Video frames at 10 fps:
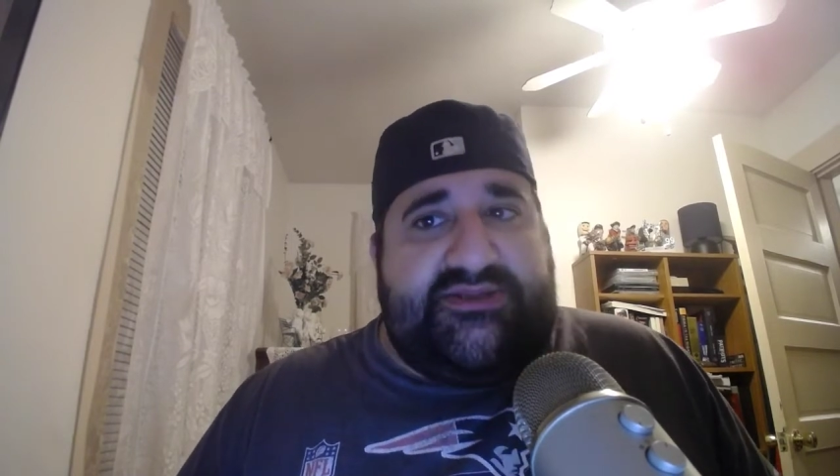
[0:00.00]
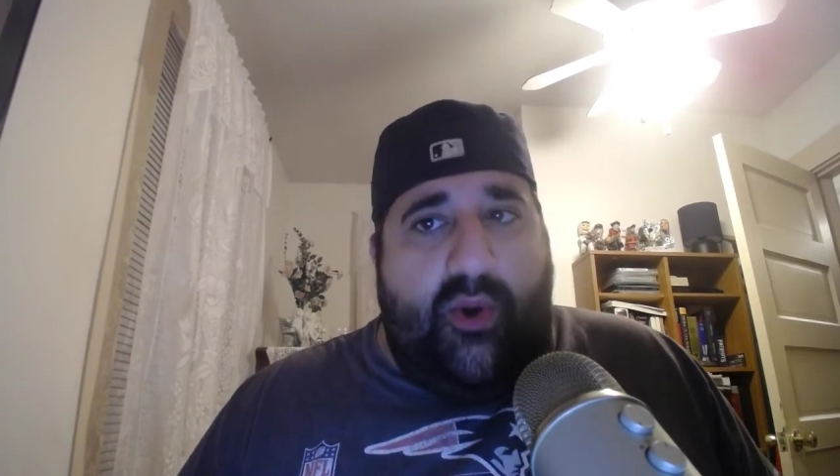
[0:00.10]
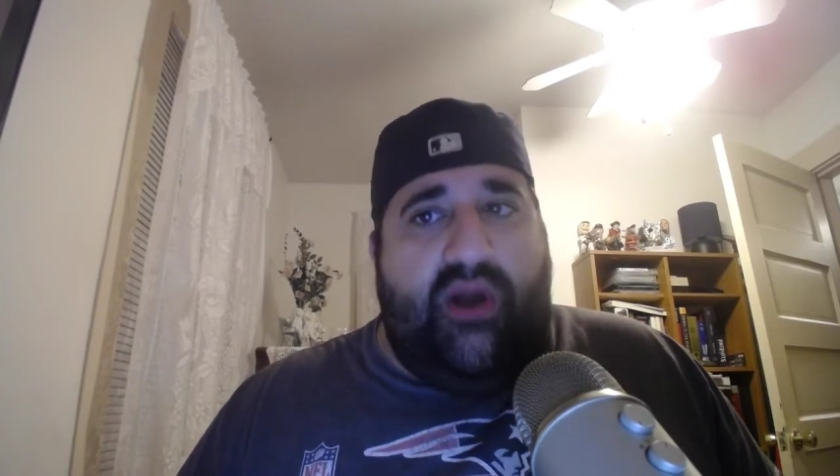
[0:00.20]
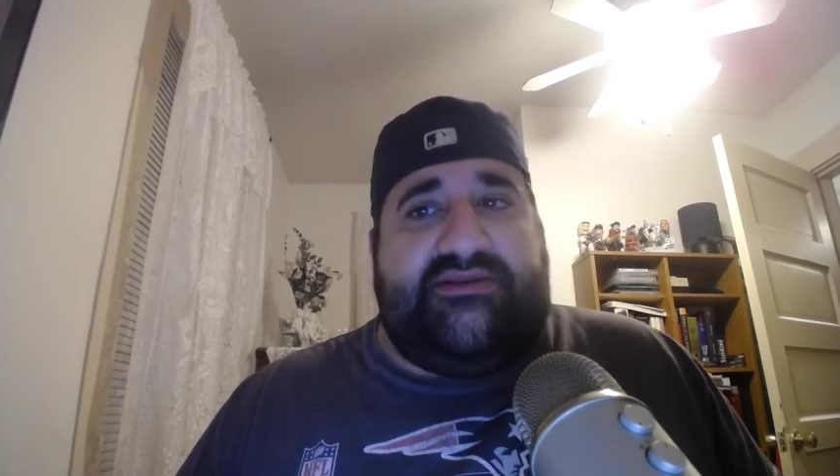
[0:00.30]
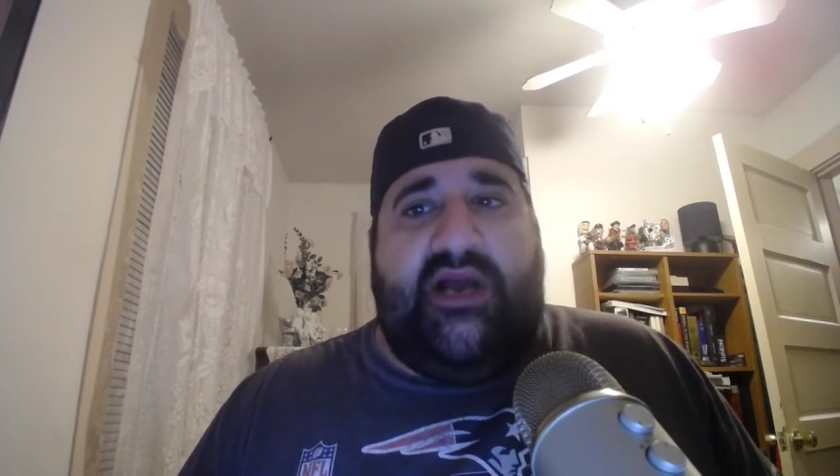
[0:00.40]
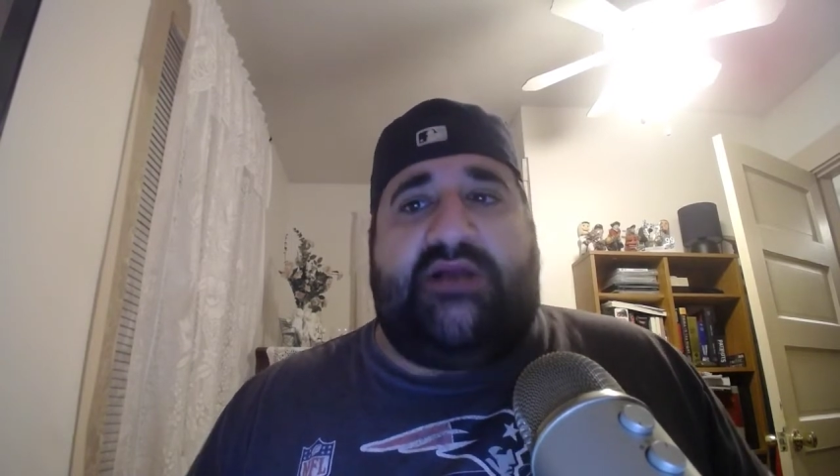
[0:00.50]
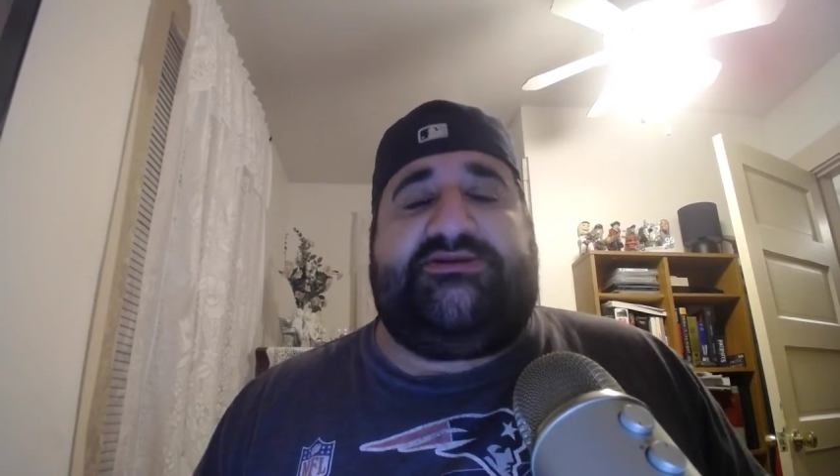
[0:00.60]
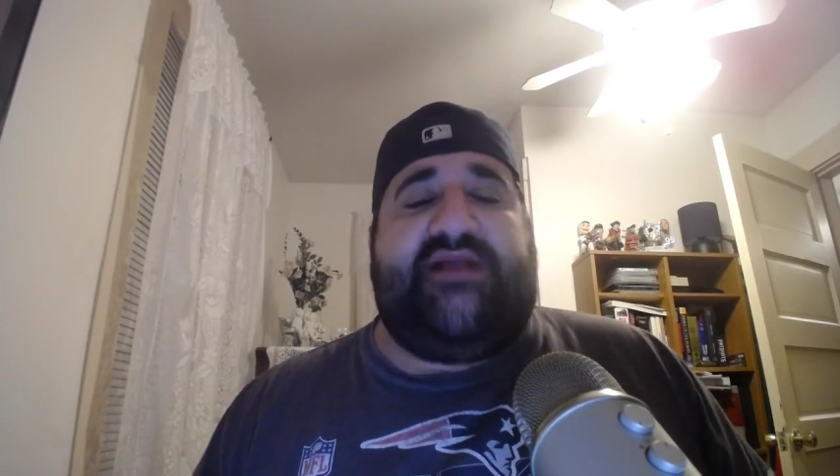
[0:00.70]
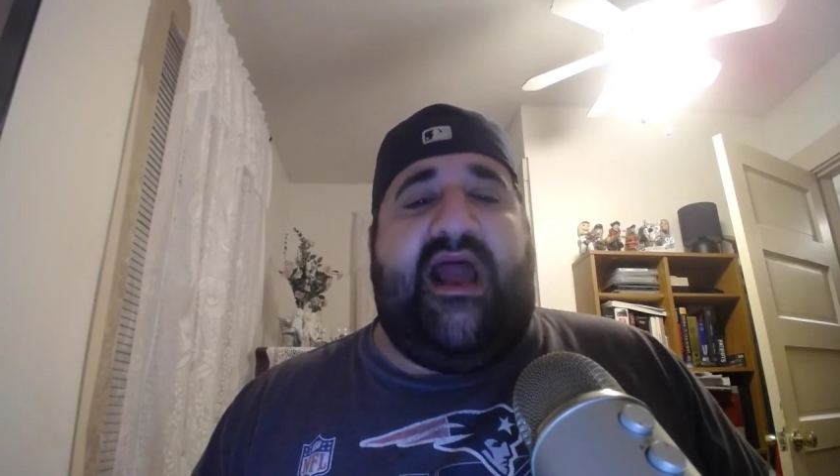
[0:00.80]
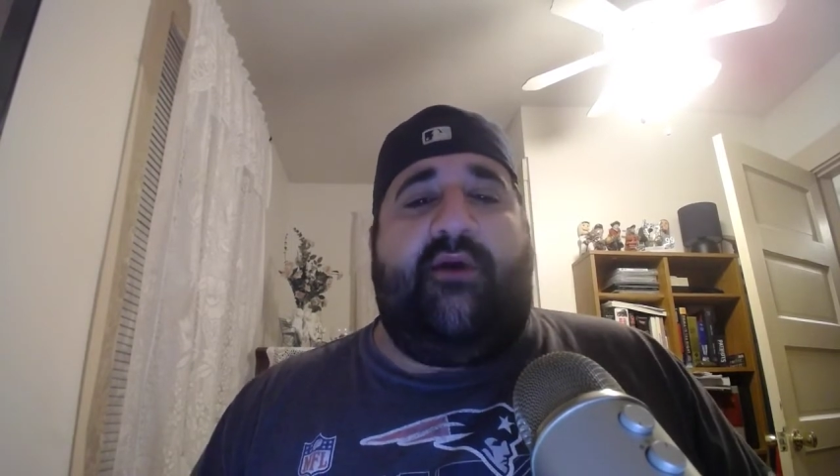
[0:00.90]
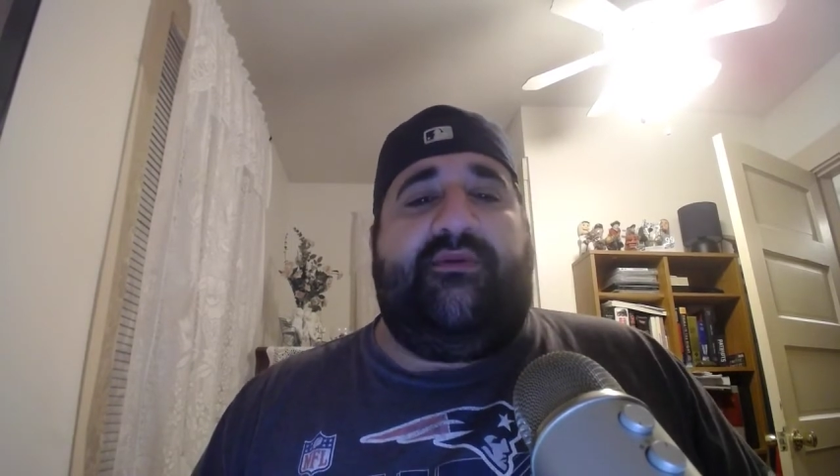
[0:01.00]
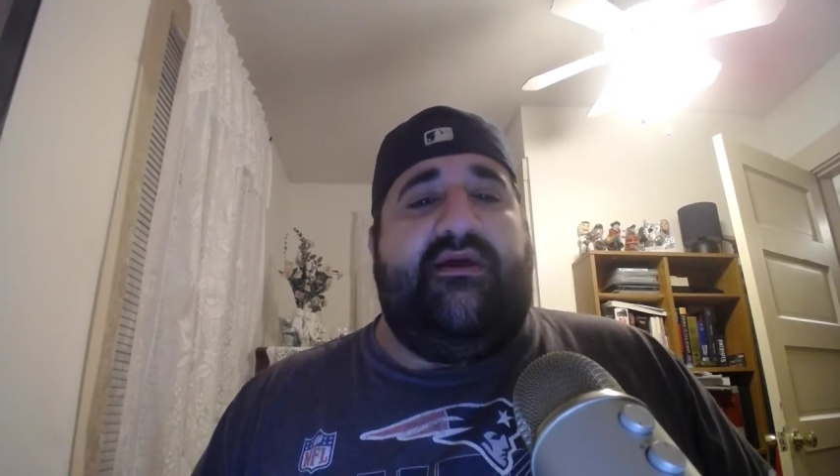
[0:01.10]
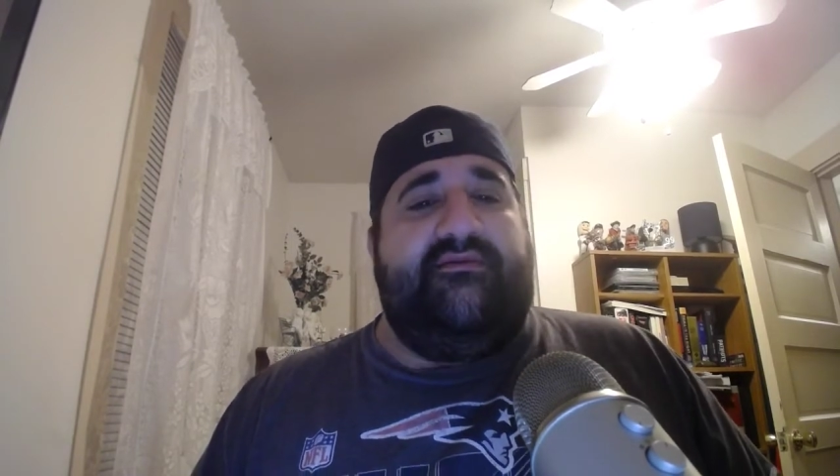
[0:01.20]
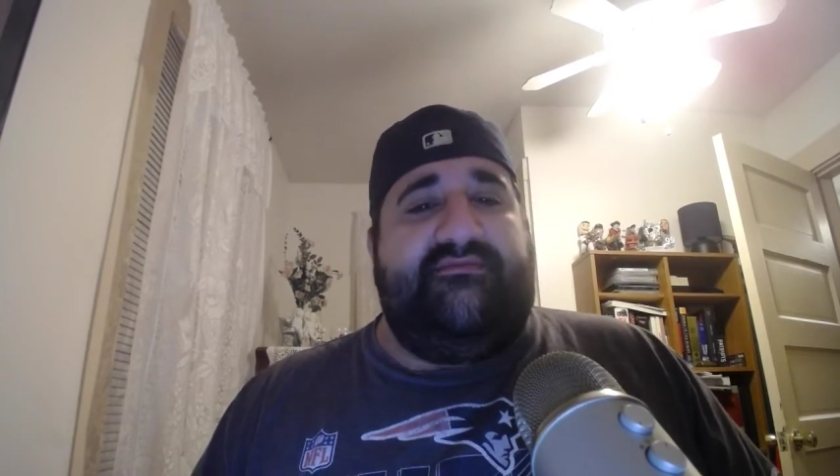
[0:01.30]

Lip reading: scored a touchdown.